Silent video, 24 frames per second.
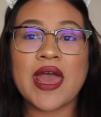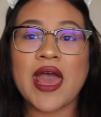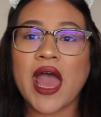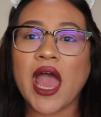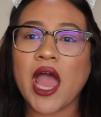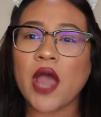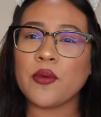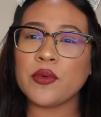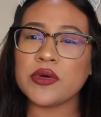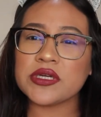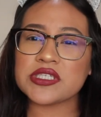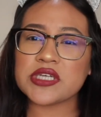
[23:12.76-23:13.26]

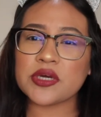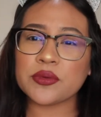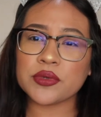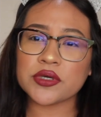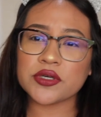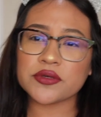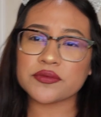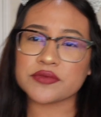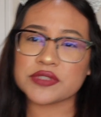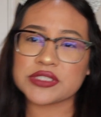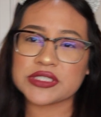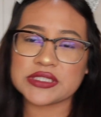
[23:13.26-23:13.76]
I wish I would
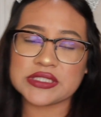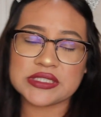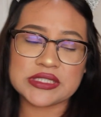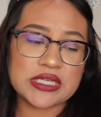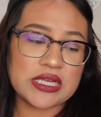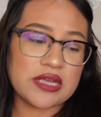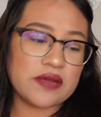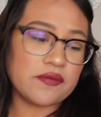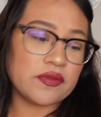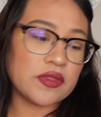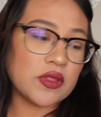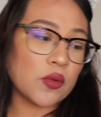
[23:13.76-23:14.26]
have
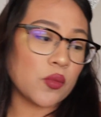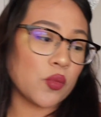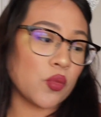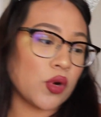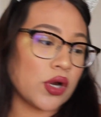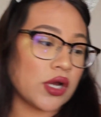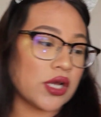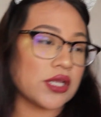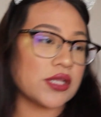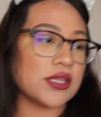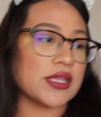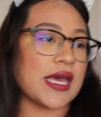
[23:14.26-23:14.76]
received the
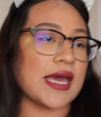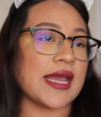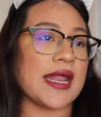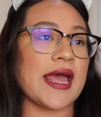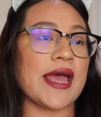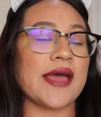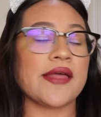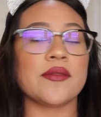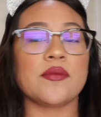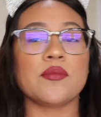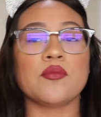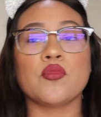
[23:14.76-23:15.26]
one that
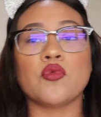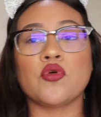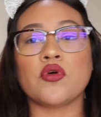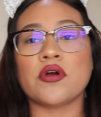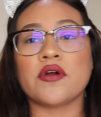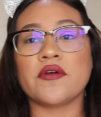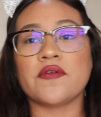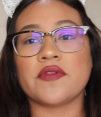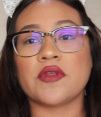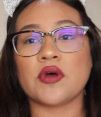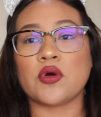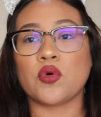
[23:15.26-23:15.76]
had
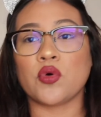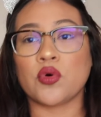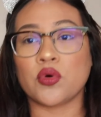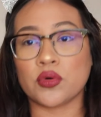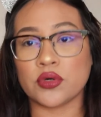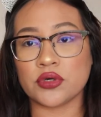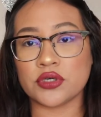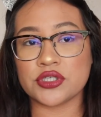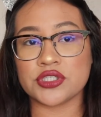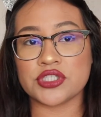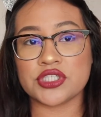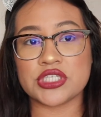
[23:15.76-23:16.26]
more of the
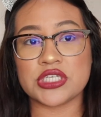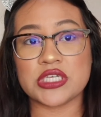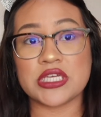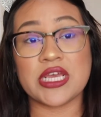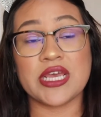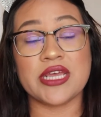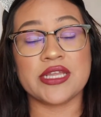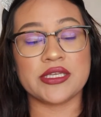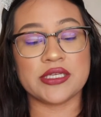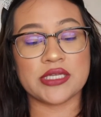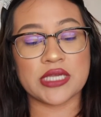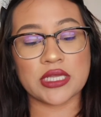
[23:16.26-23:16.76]

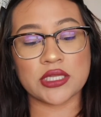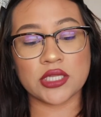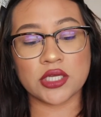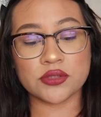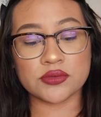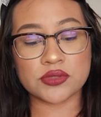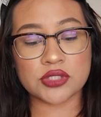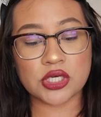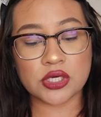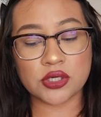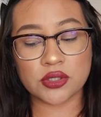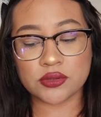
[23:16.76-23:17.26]
orangey and
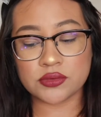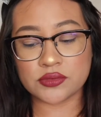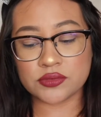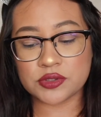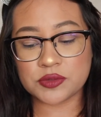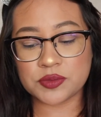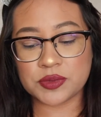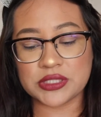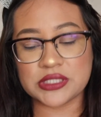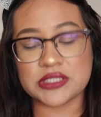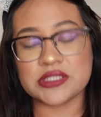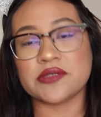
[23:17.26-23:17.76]
yellow
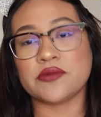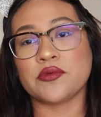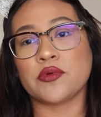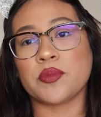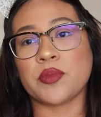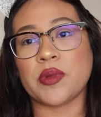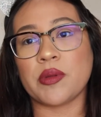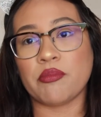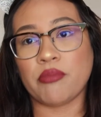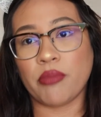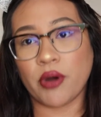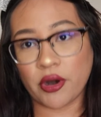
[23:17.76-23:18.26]
tones because it would
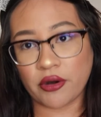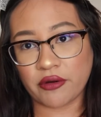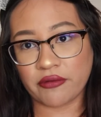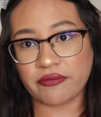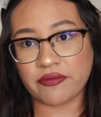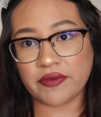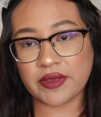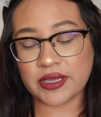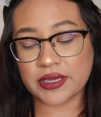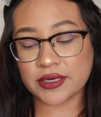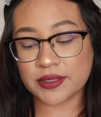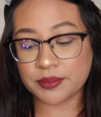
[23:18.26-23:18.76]
have been
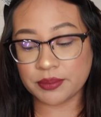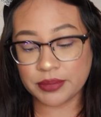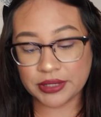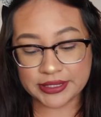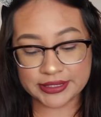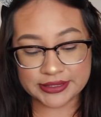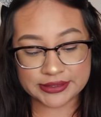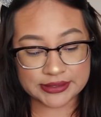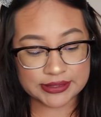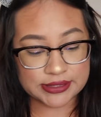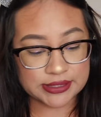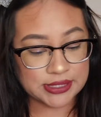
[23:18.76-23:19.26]
perfect,
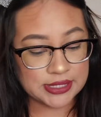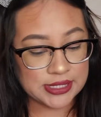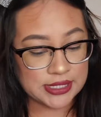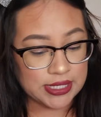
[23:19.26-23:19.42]
but